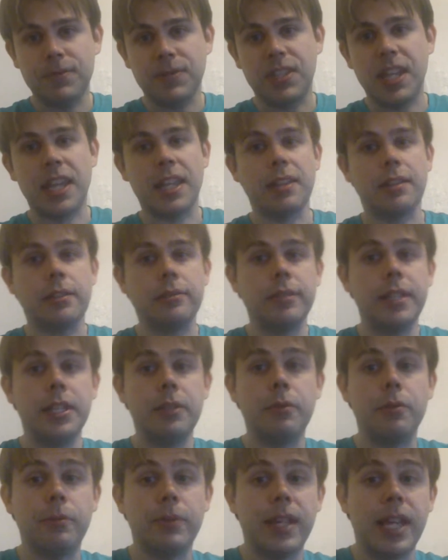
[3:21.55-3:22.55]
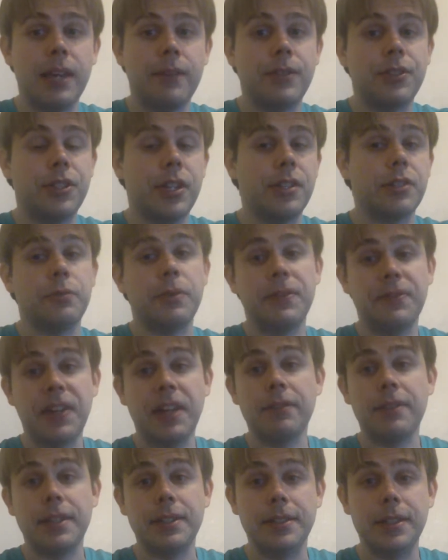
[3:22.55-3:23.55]
taking the lead when we have a chance. We
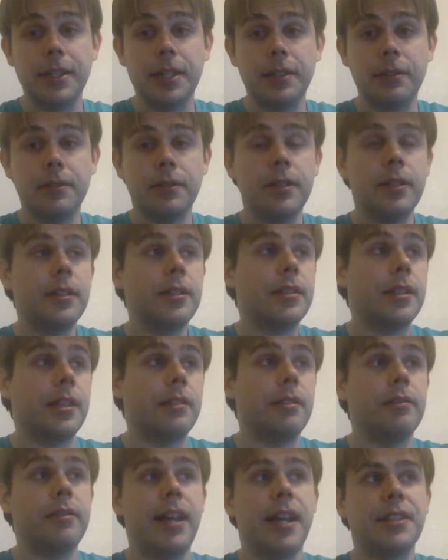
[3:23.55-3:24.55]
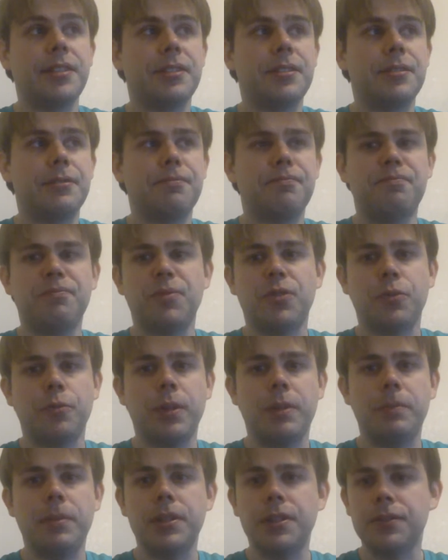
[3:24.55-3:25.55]
finally did in the last
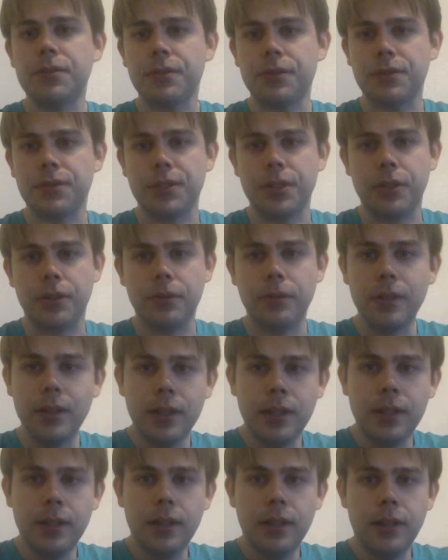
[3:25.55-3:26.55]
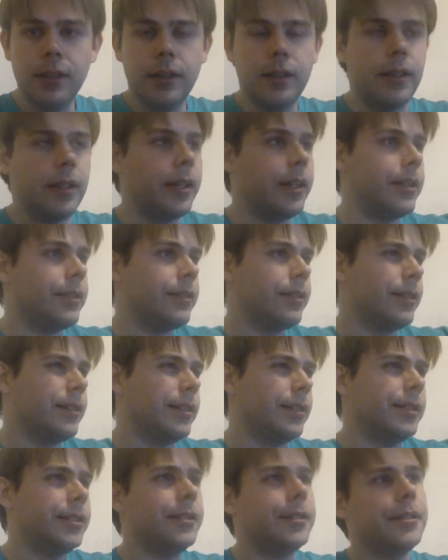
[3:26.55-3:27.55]
3 minutes or so. And,
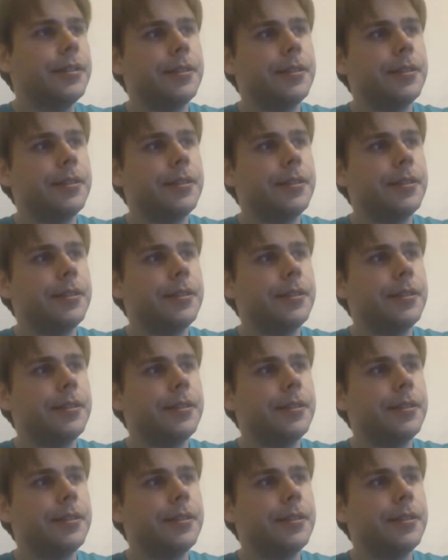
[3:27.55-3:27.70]
yeah,